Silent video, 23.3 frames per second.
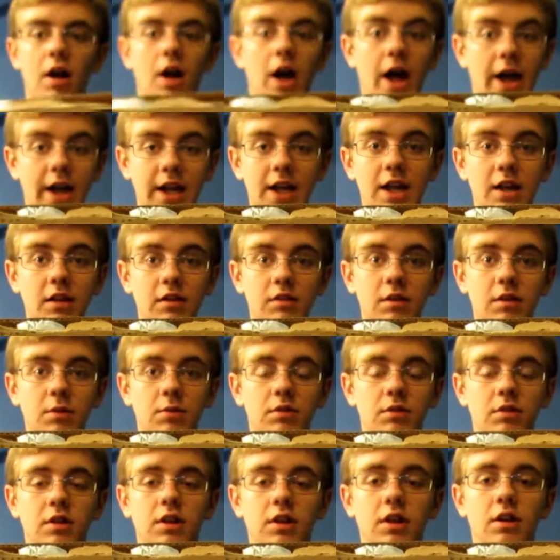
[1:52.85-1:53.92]
I can't see
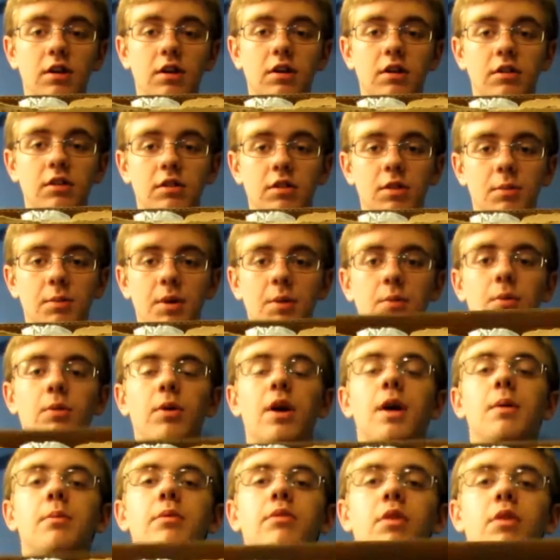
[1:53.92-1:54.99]
what's in here because of the bubble
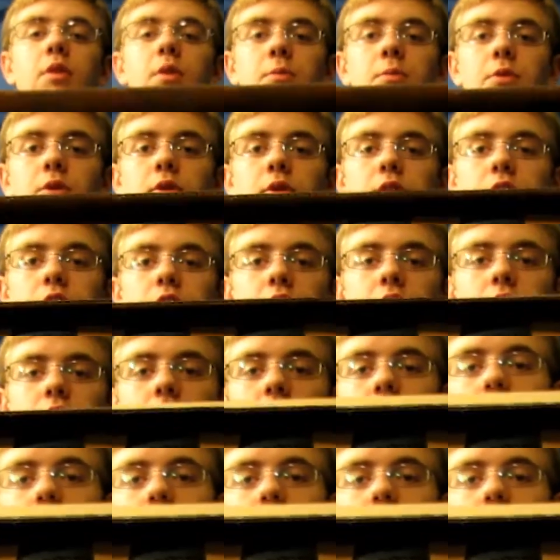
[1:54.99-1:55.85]
wrap, so I'm going to turn it